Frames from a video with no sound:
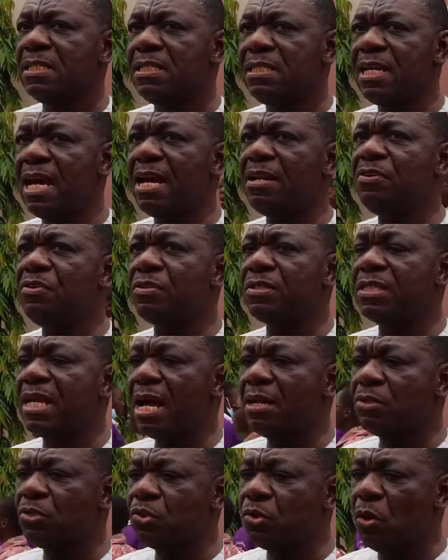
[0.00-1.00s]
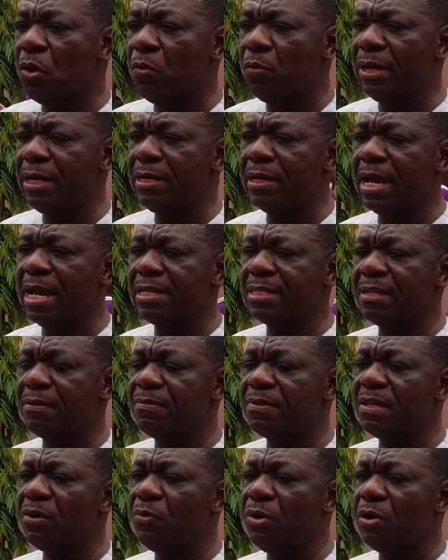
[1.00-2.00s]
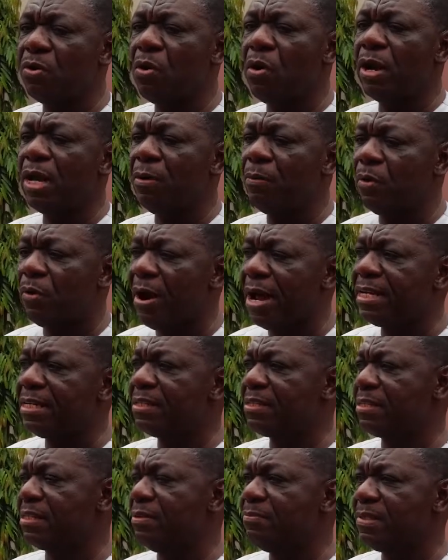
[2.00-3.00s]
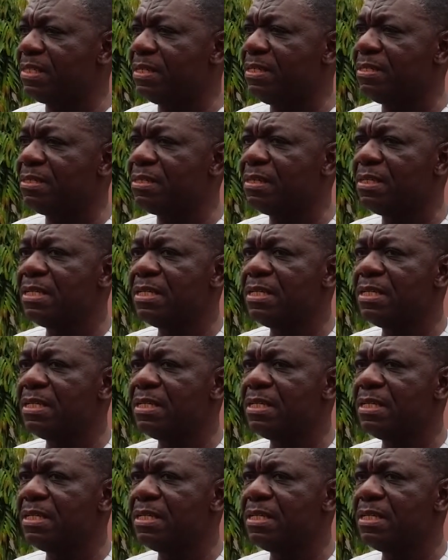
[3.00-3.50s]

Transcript: Then you start showing a symptom we call hemorrhagic symptoms.